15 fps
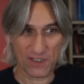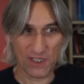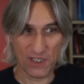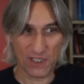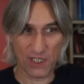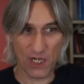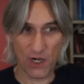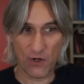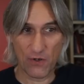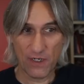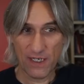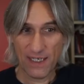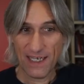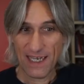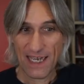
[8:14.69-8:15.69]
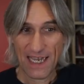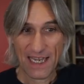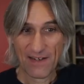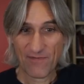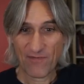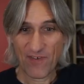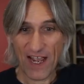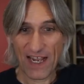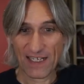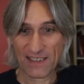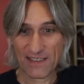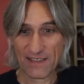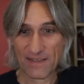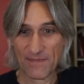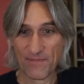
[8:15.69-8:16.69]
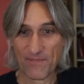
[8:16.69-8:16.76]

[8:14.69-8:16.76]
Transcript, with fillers: going to go. In fact,